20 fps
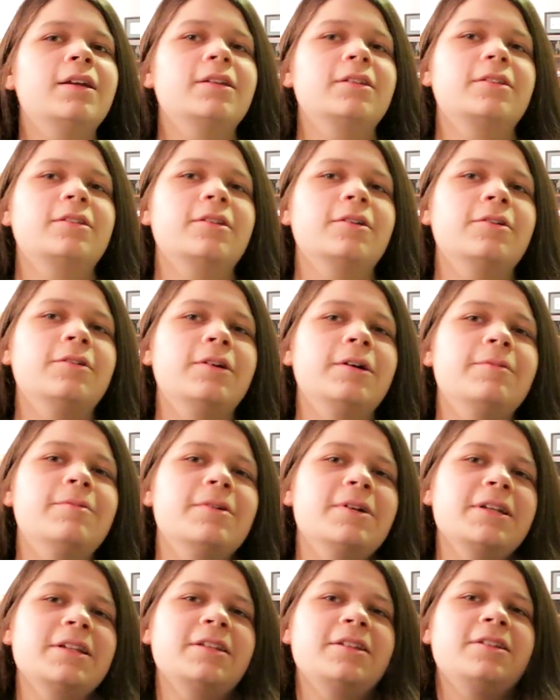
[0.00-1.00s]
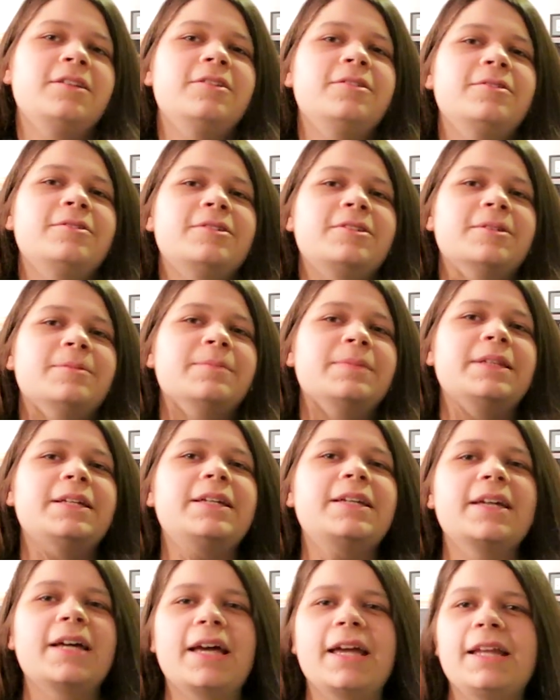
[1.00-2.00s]
So I wanted to do
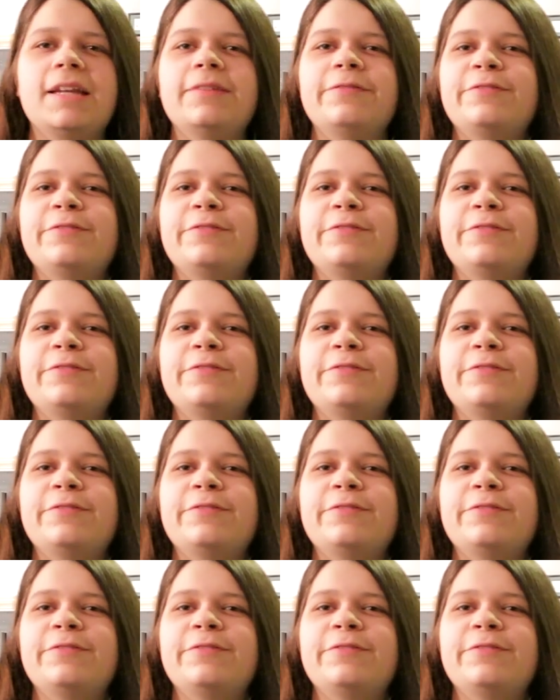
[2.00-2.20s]
something kind